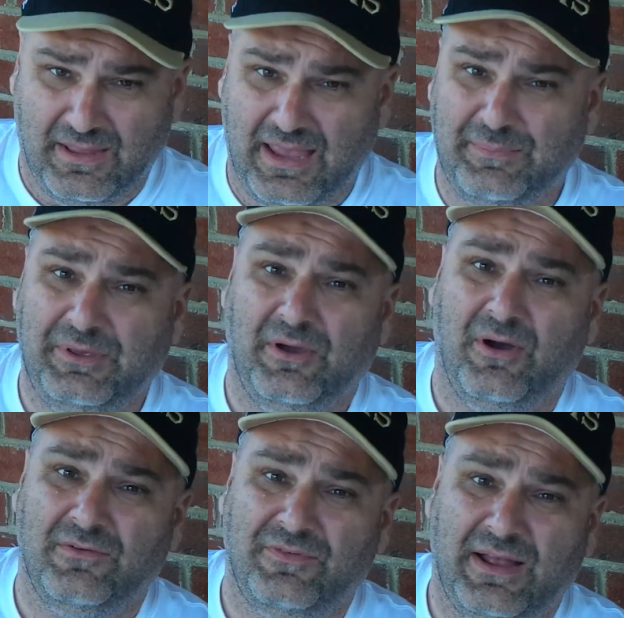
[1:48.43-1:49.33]

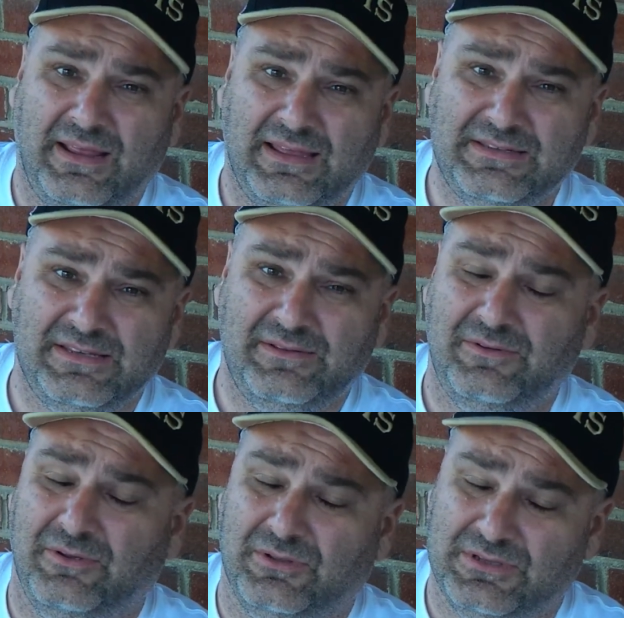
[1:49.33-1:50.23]
APR
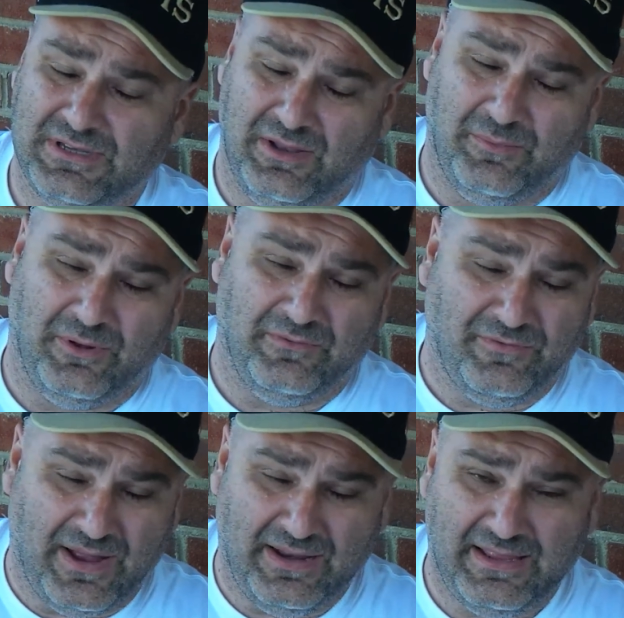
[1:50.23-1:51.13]
financing. You can sell them on
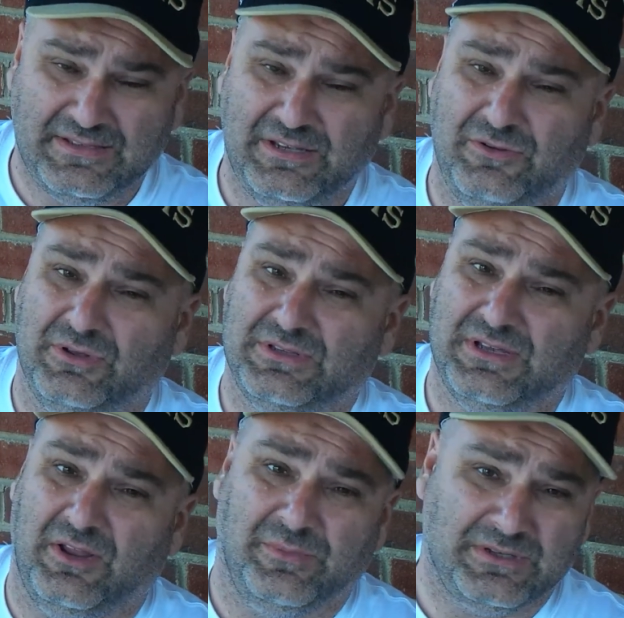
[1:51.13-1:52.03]
financing. You can
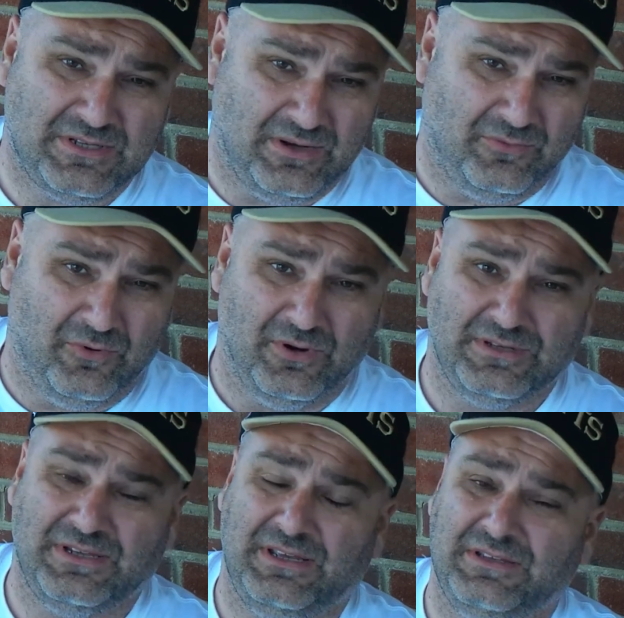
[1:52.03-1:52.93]
sell them extended
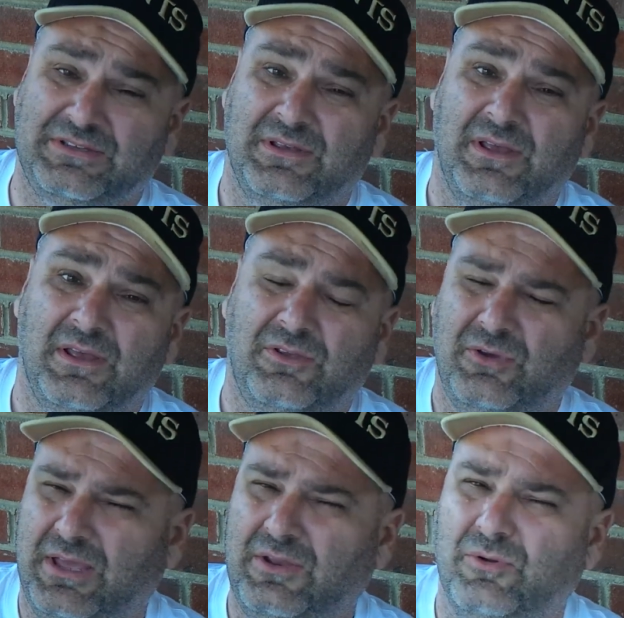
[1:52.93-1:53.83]
warranties.
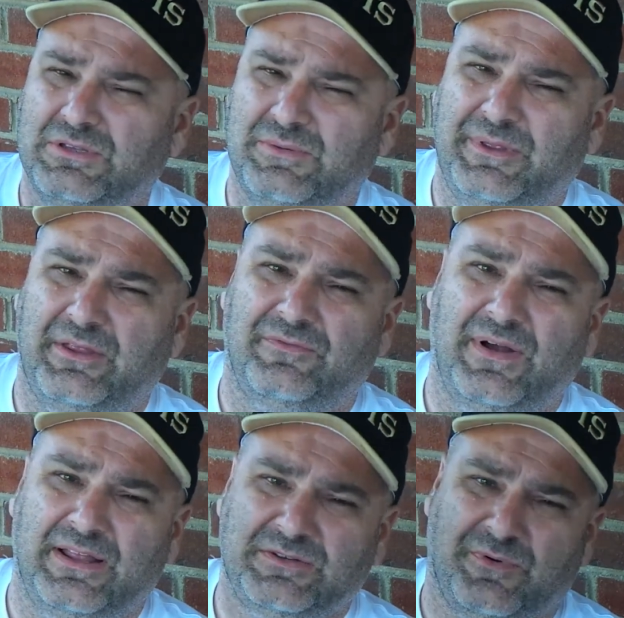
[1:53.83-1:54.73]
You can do on some of the other
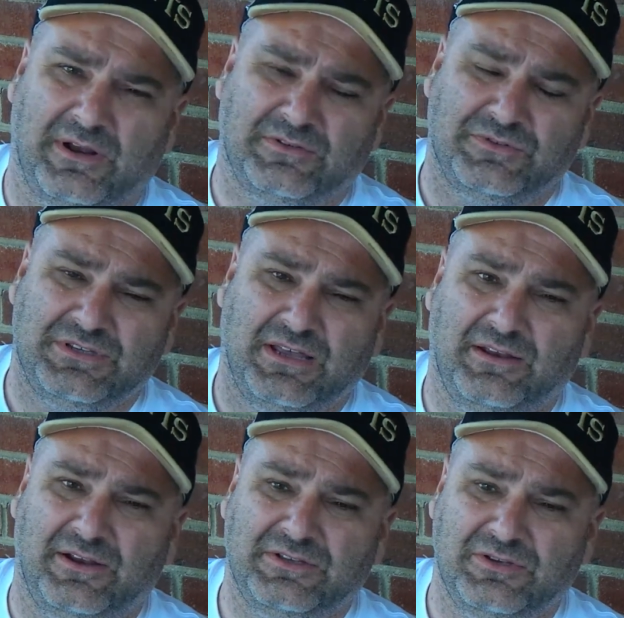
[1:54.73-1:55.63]
finance products for
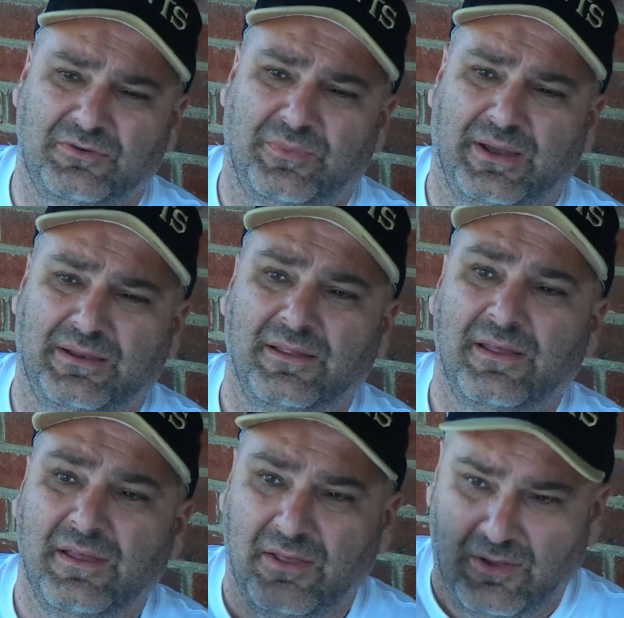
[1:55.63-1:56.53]
secondary too, but
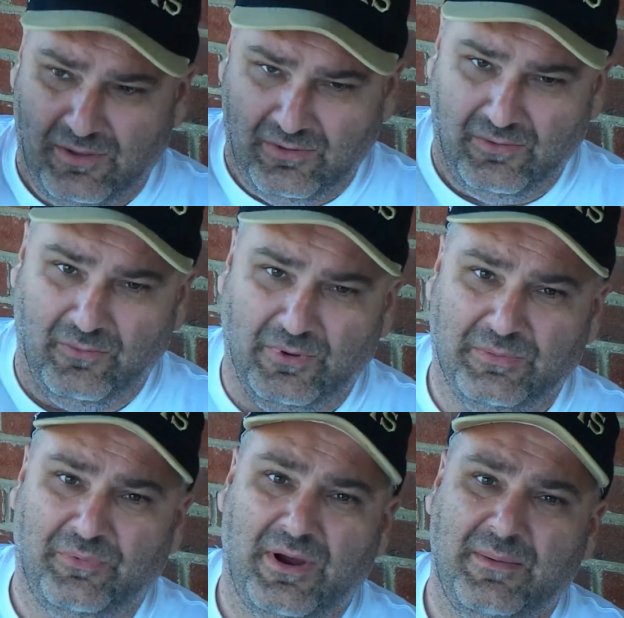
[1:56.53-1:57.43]

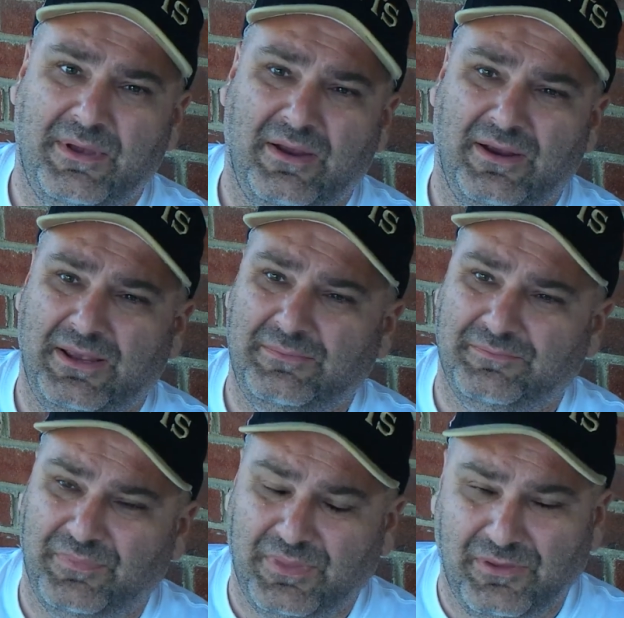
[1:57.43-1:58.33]
with primary,
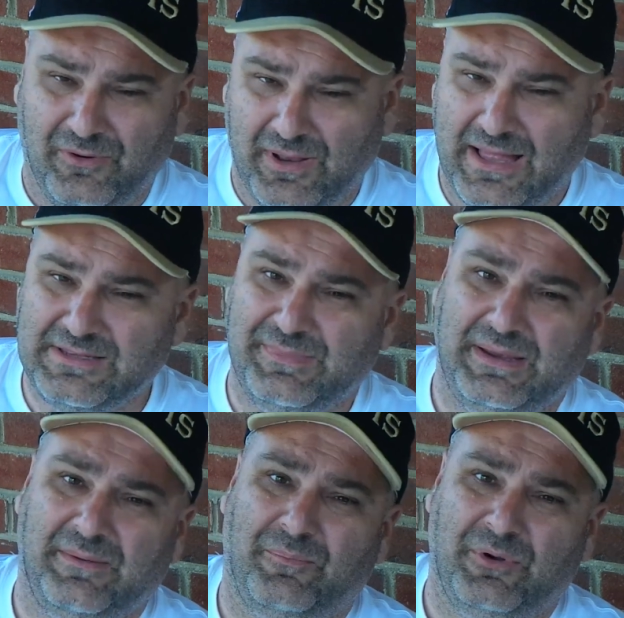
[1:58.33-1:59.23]
you're allowed to
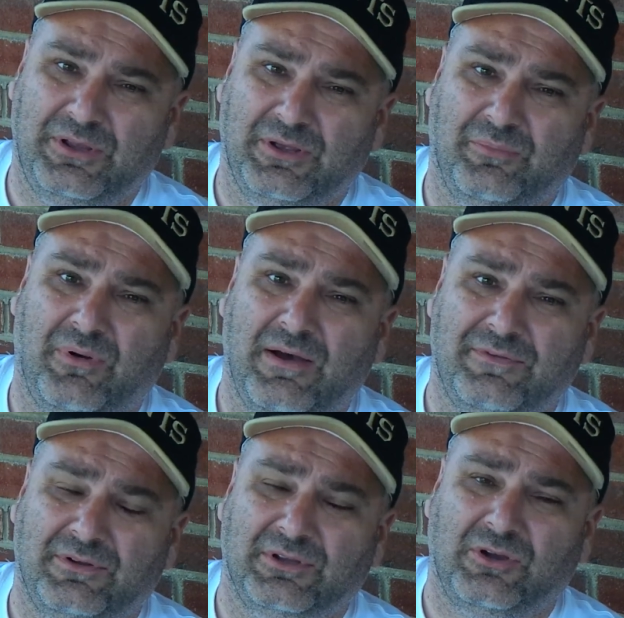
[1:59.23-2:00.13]
make a pretty good
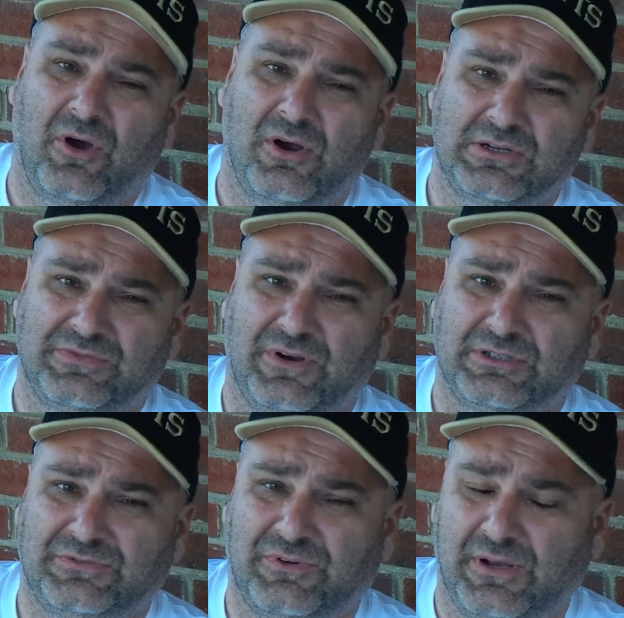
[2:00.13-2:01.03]
profit on the car as far
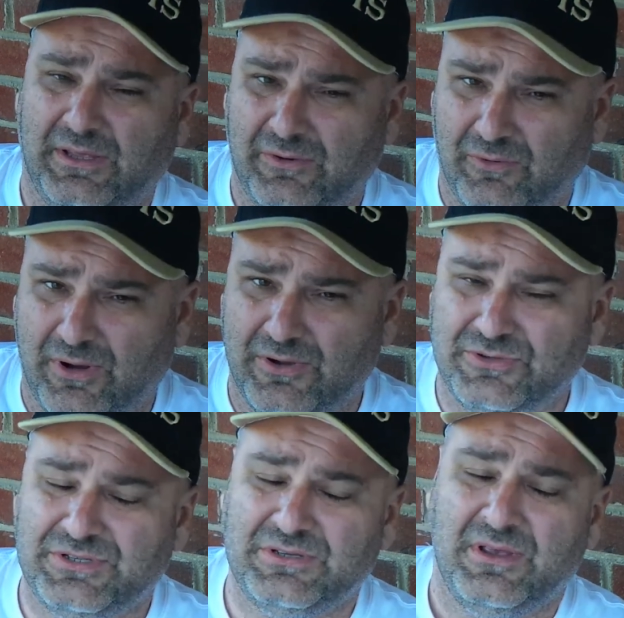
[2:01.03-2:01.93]
as front end
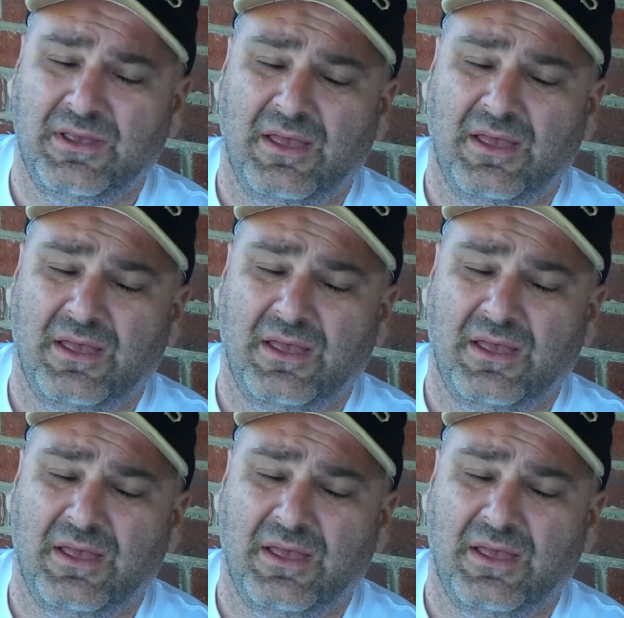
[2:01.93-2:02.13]
gross.